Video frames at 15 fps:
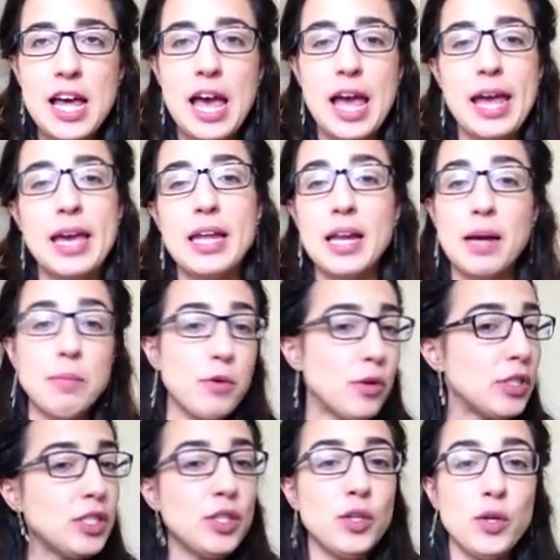and I'm
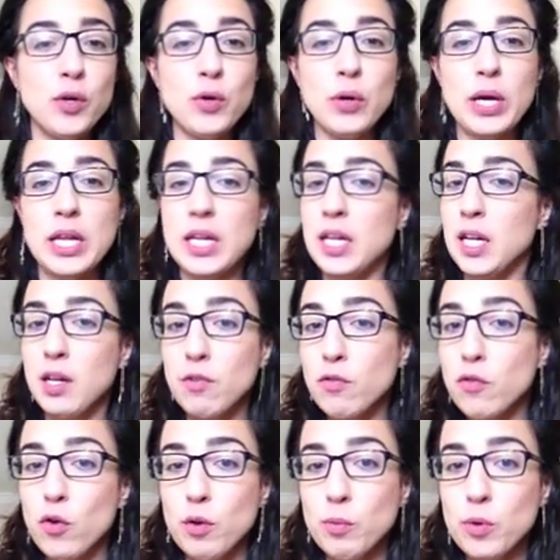going to go in an
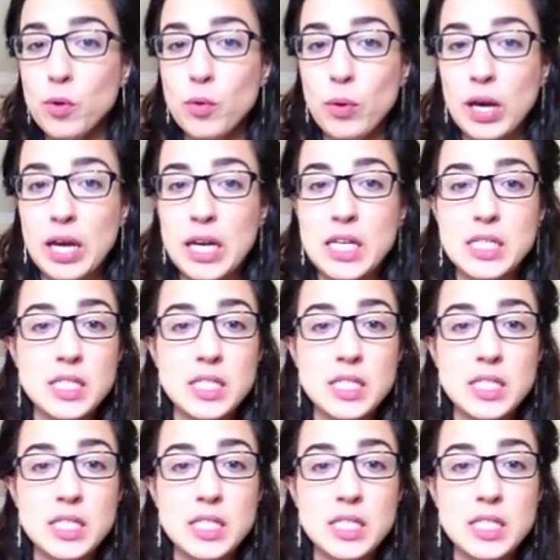informal way